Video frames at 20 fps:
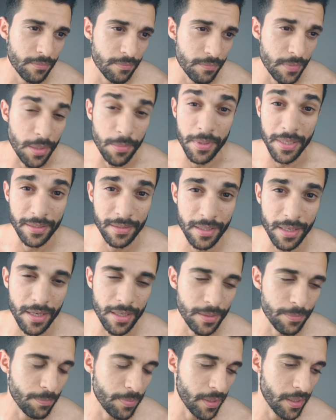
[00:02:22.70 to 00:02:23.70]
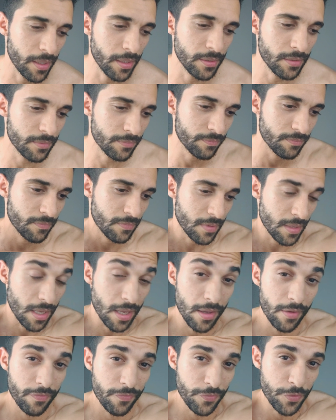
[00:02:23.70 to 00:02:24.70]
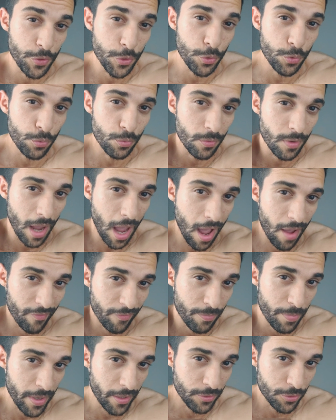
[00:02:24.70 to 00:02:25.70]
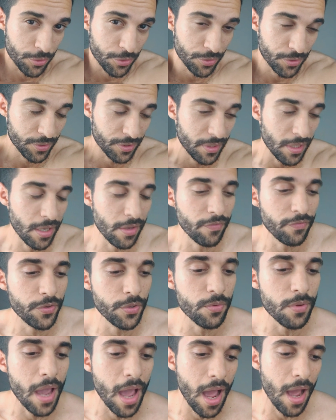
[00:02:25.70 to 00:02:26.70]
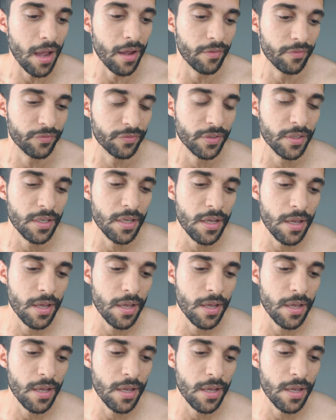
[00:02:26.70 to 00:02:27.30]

Maybe it did, but if you have pictures, if you have